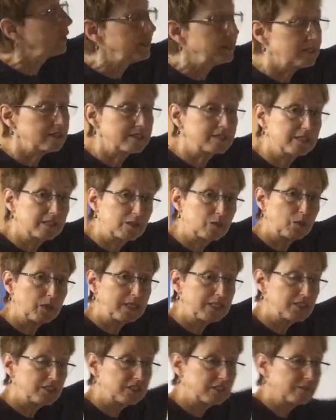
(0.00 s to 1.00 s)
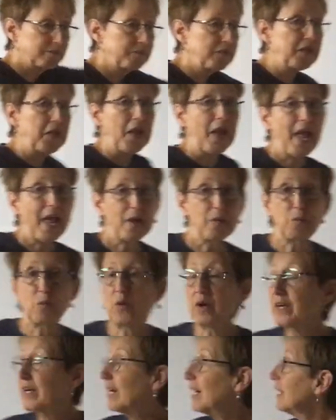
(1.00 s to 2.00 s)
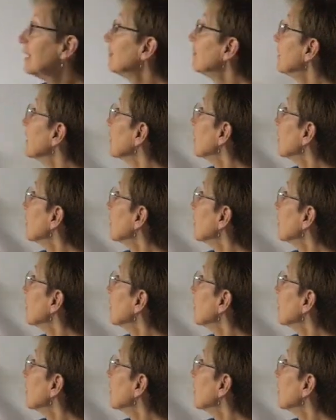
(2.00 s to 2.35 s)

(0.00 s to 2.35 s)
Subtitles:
written as an equation. And what kind of an